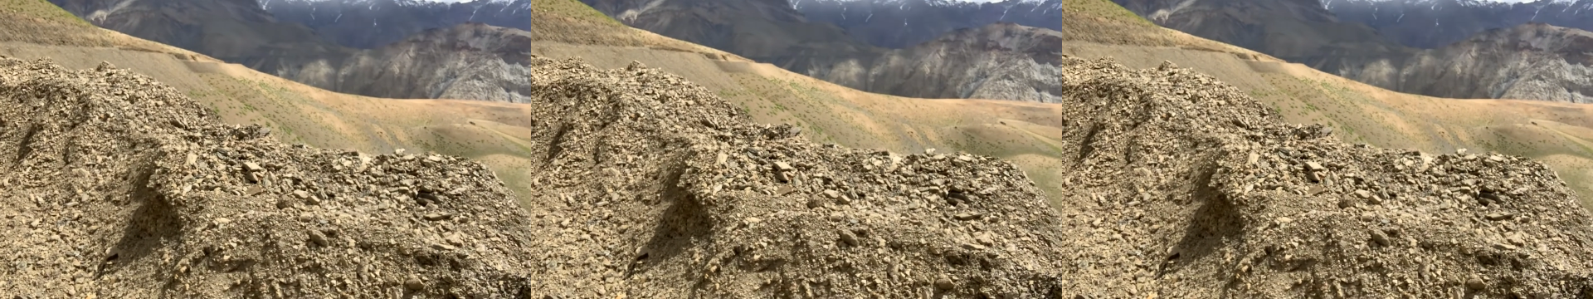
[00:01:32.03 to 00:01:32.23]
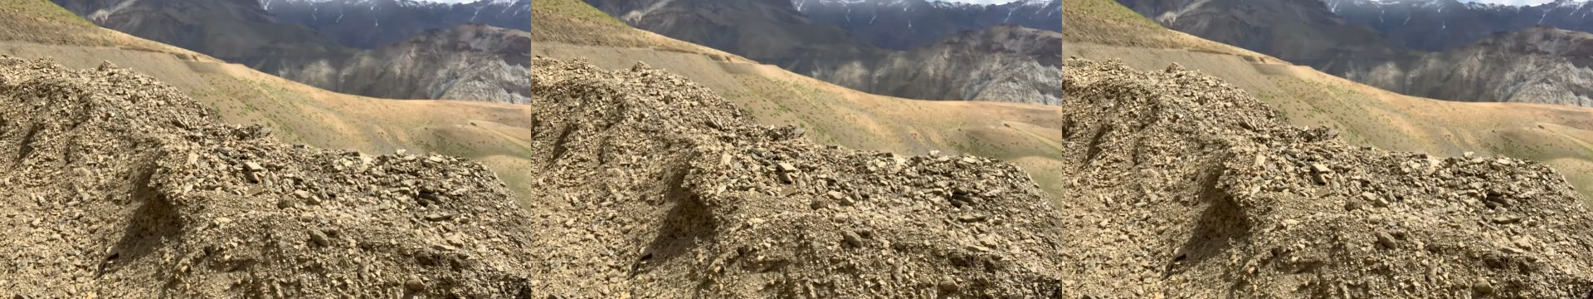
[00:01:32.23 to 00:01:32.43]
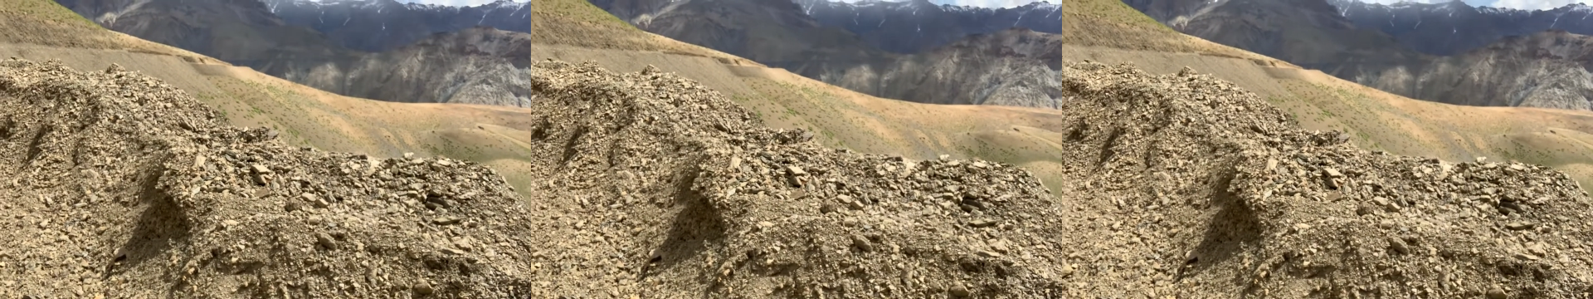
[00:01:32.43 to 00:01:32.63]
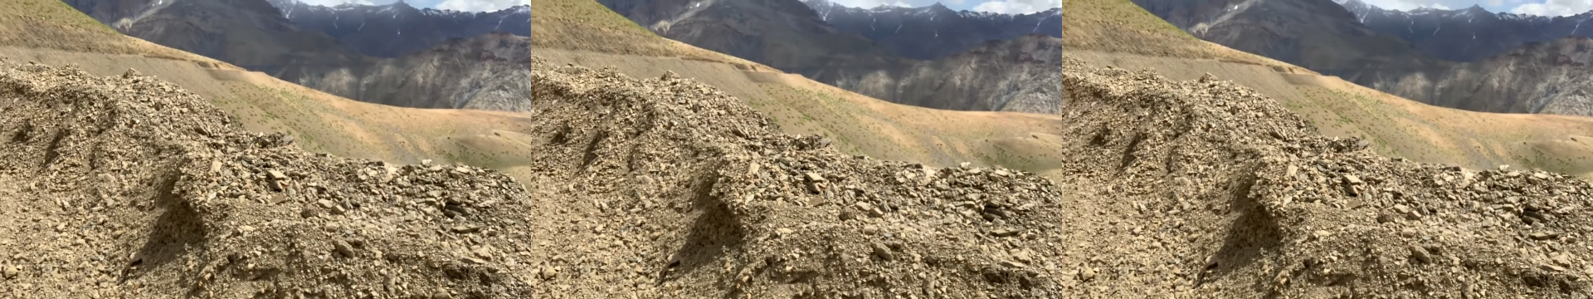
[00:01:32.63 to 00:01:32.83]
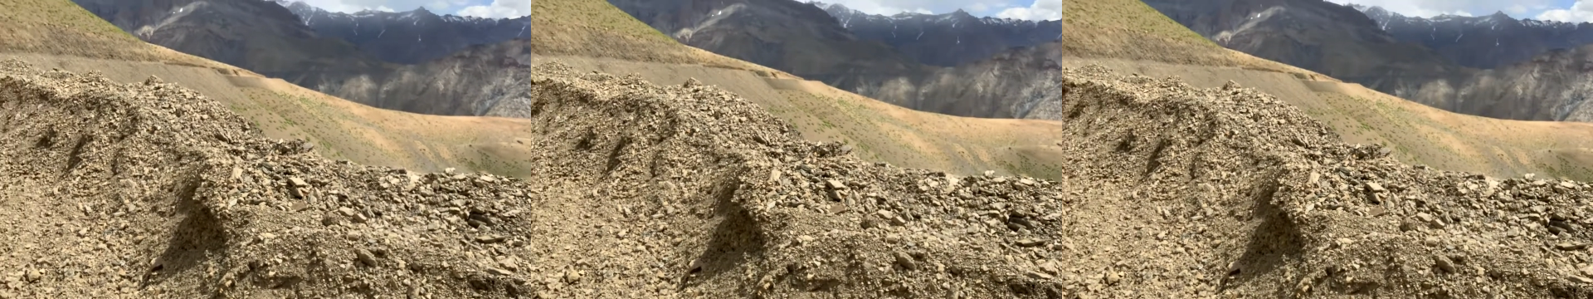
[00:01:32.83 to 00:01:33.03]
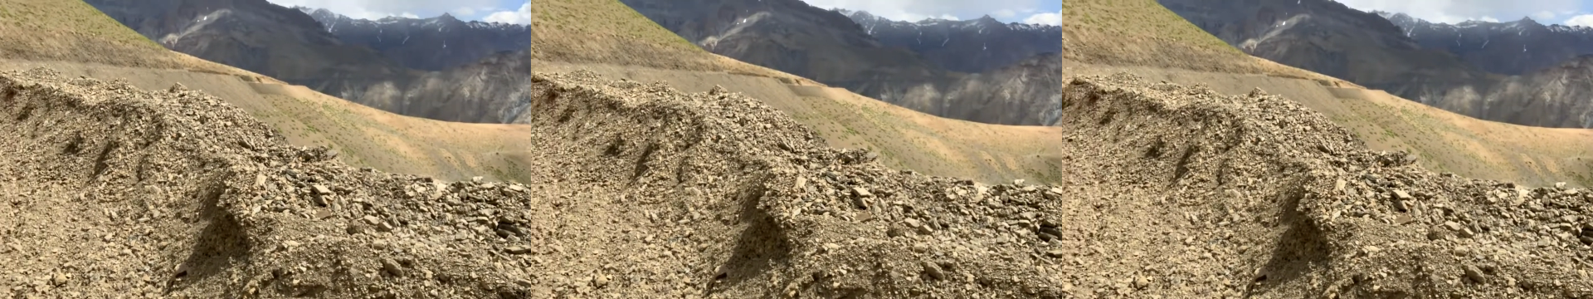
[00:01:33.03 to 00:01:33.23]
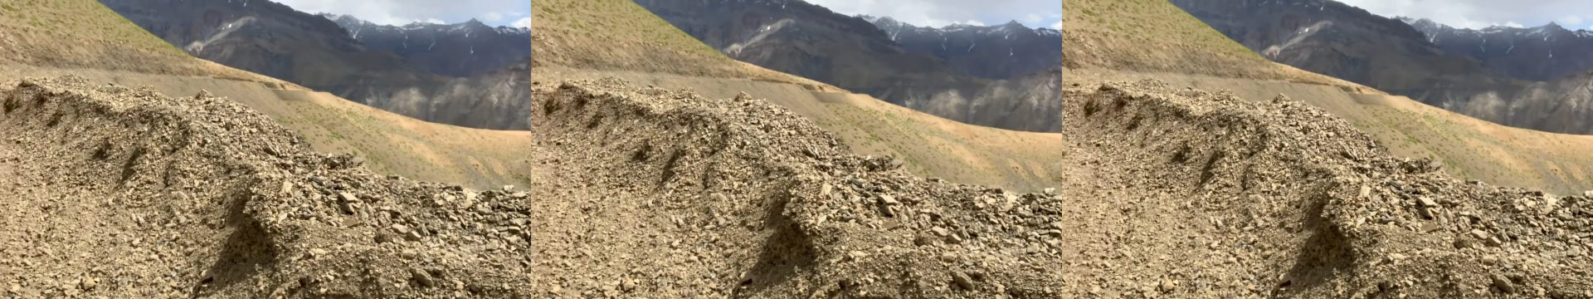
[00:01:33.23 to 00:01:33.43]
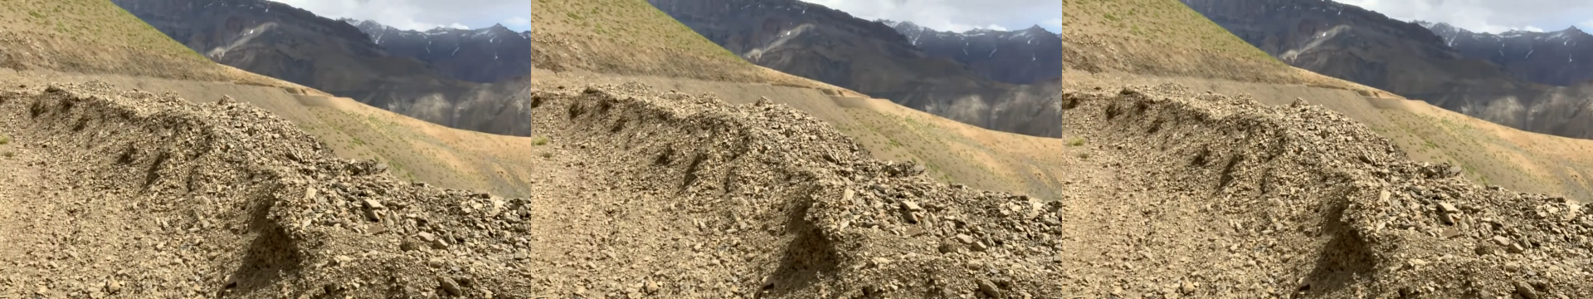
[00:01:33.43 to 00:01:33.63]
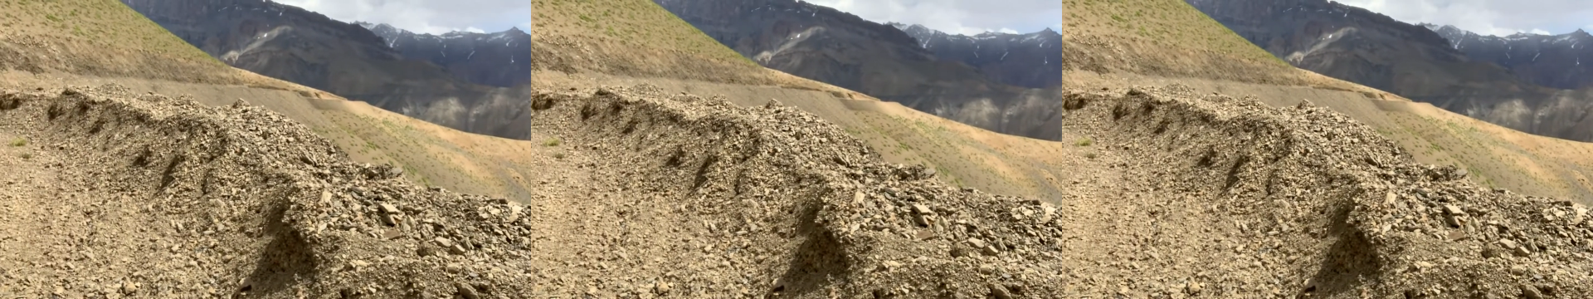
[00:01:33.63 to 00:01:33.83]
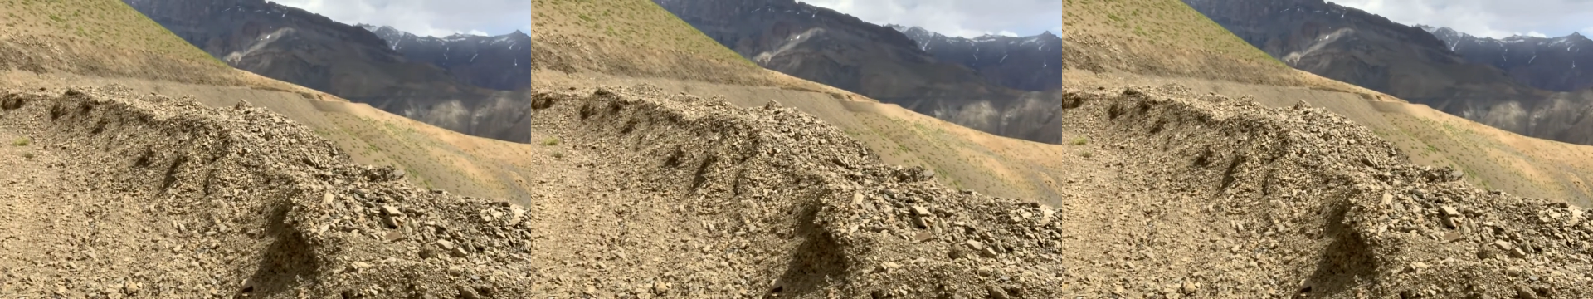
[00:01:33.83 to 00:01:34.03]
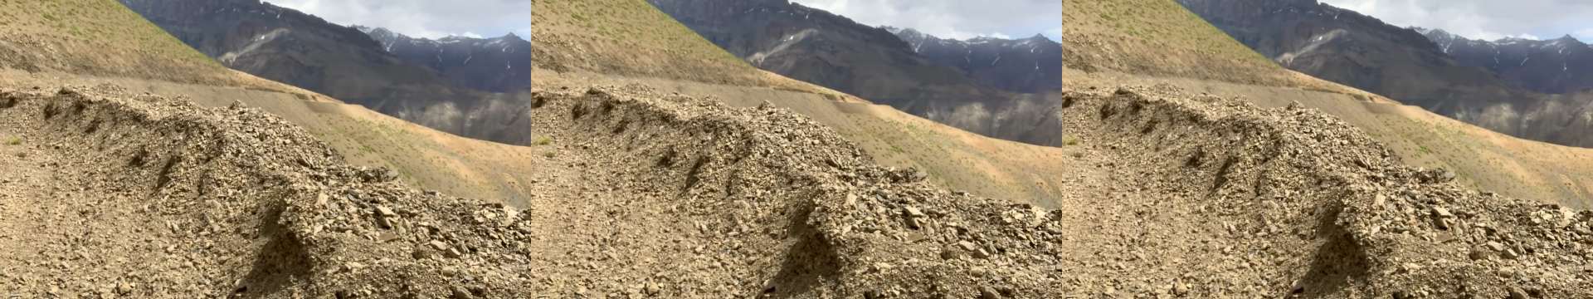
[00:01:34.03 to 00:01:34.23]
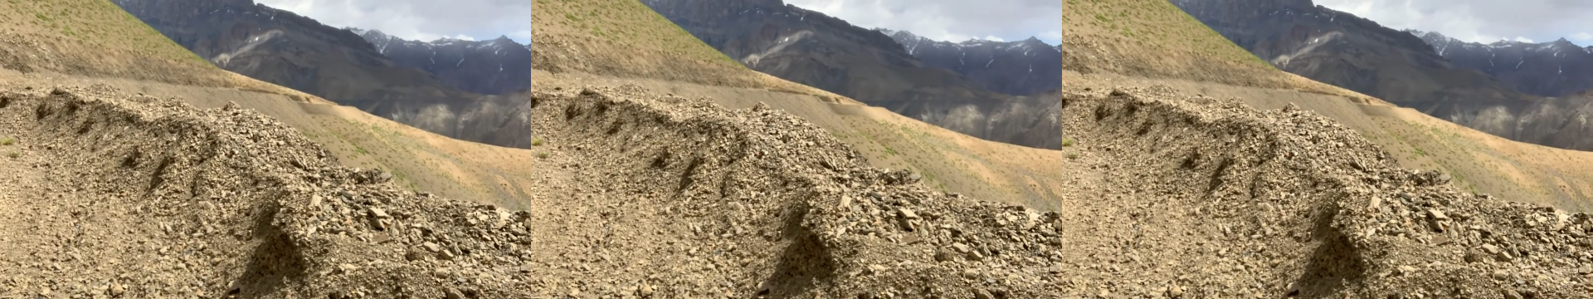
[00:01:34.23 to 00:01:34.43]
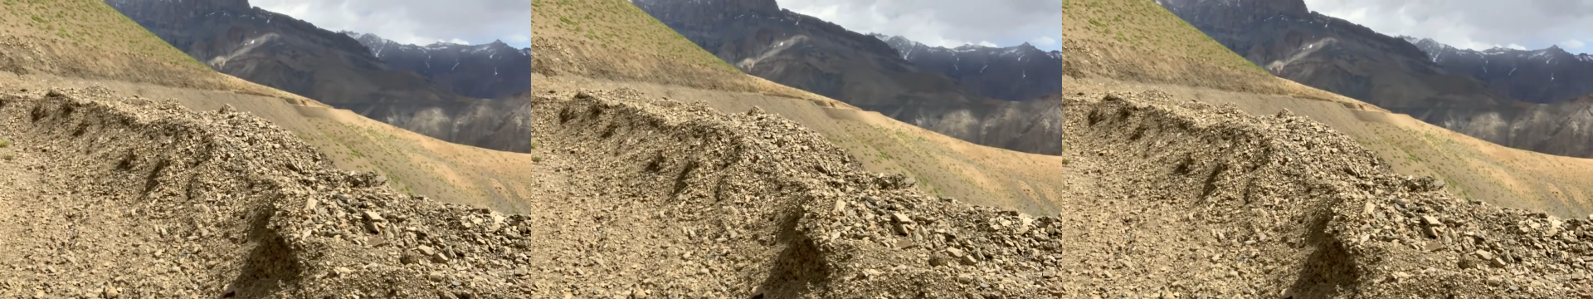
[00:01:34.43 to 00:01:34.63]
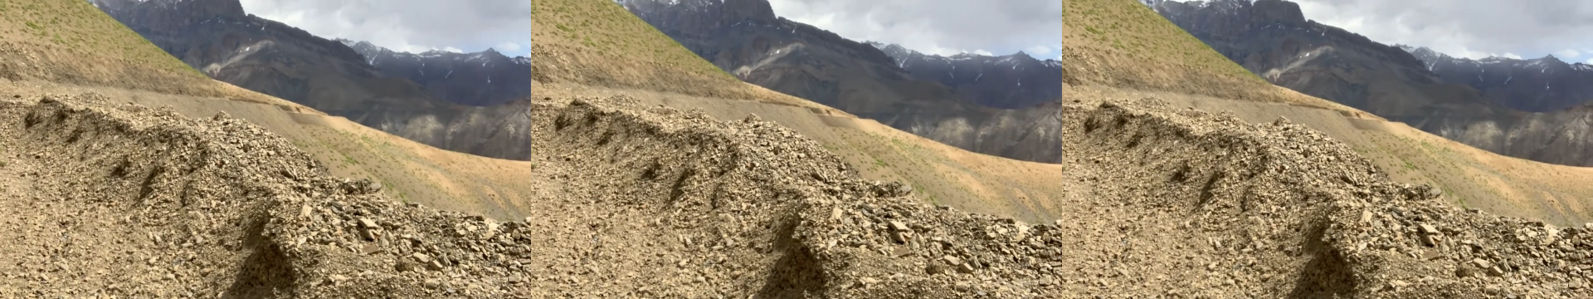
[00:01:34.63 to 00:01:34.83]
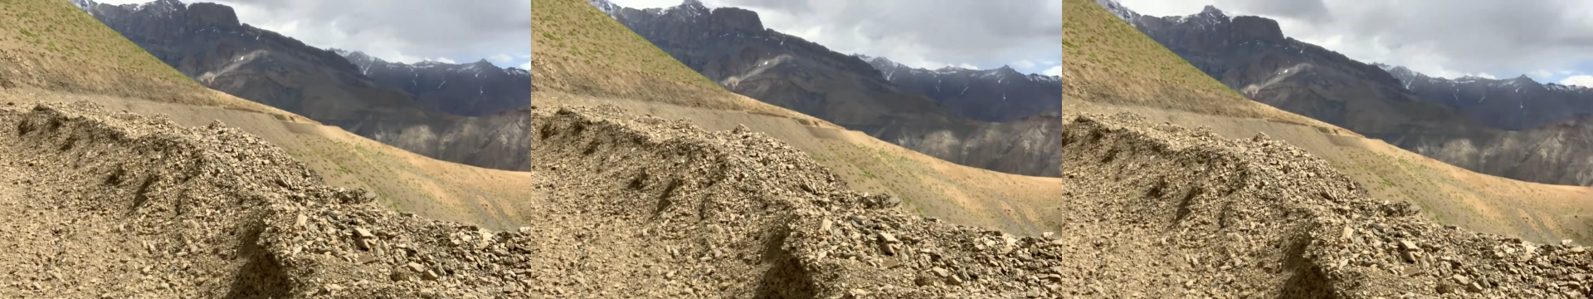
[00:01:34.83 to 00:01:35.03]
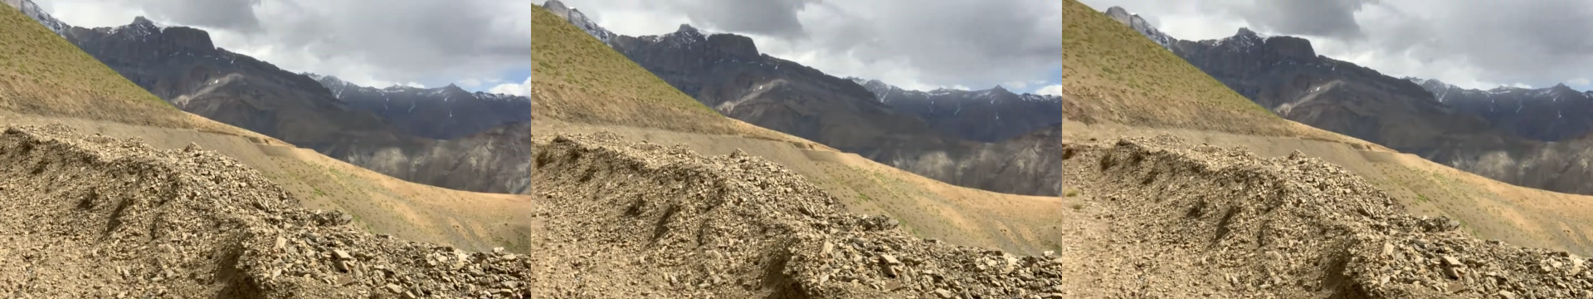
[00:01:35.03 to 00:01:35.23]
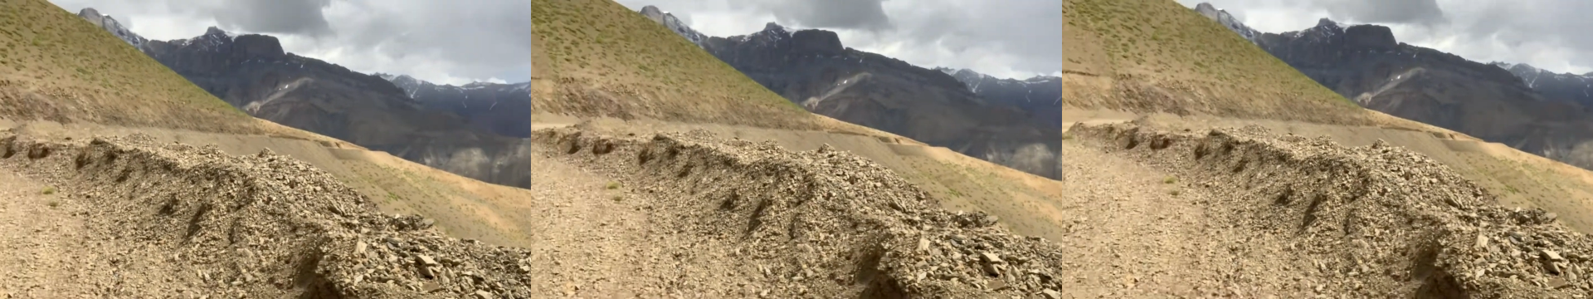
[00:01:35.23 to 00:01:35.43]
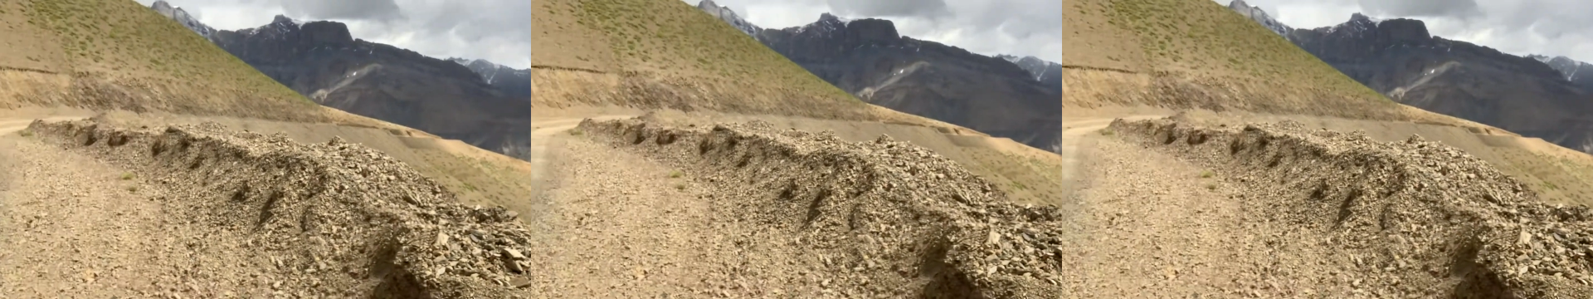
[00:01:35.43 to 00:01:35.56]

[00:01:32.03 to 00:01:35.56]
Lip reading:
(no speaker visible)